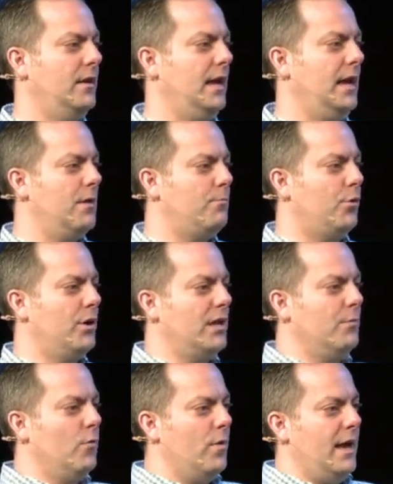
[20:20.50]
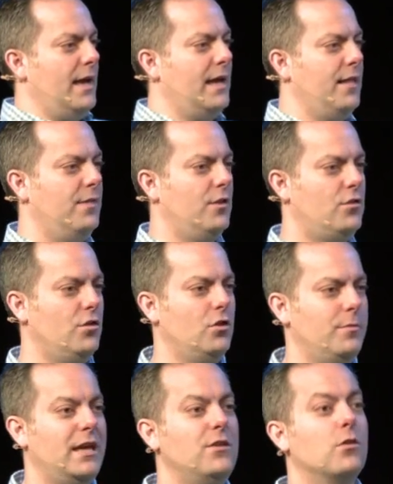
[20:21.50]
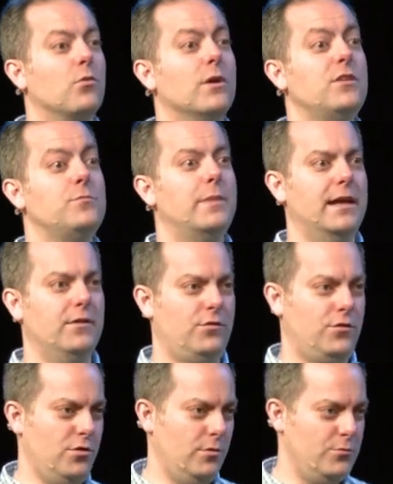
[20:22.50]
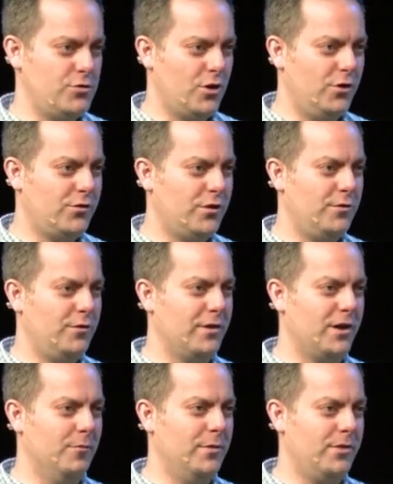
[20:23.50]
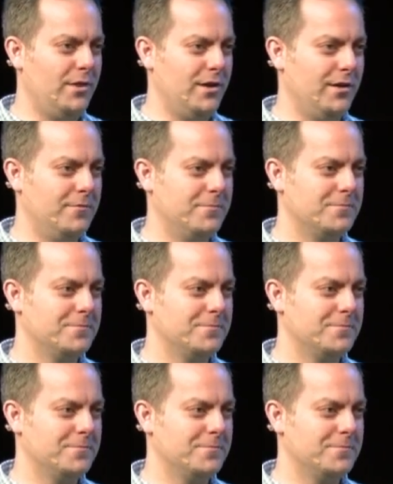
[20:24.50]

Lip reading: and putting him away in the tomb, into a rich man's tomb, Joseph of Arimathea.